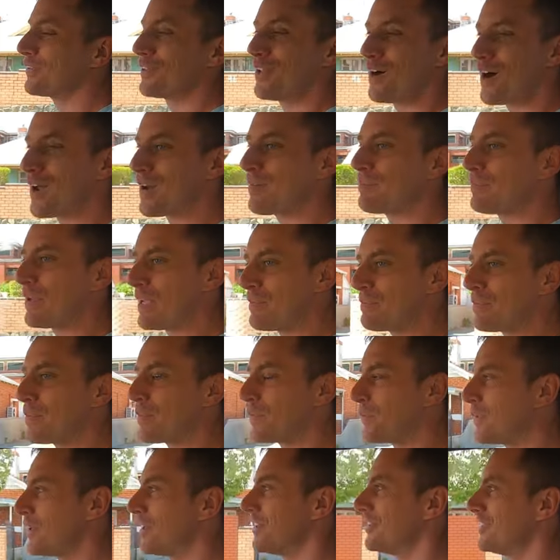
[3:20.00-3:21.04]
lot of people
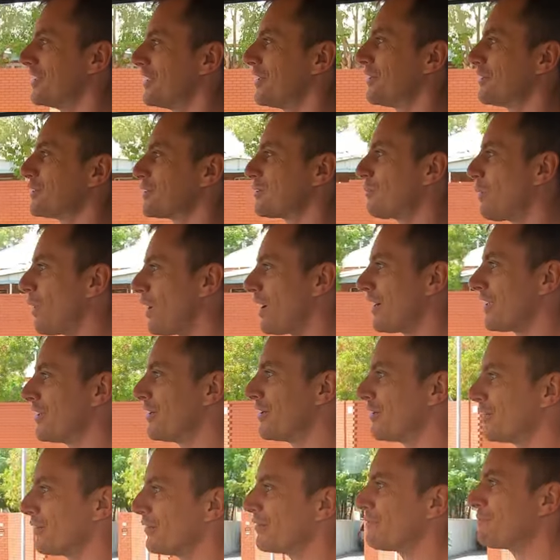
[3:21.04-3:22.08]
would, you know, spot
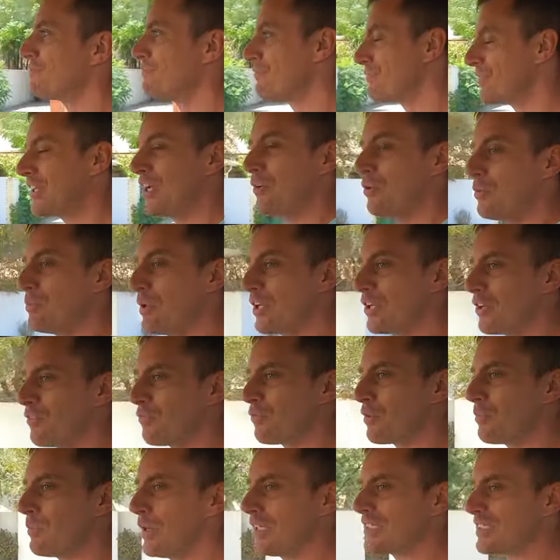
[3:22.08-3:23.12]
you. It would be good
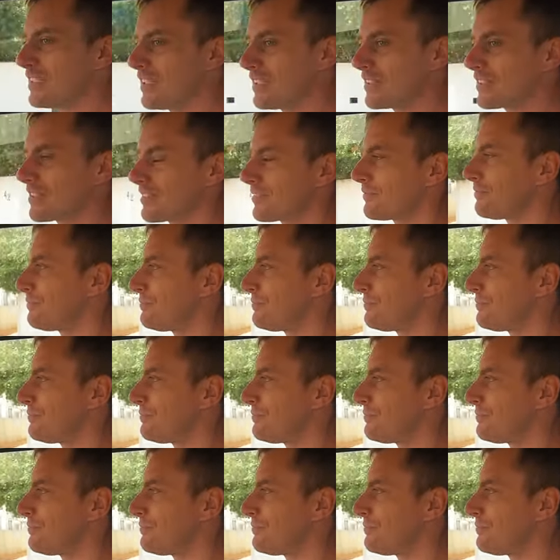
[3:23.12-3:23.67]
for business.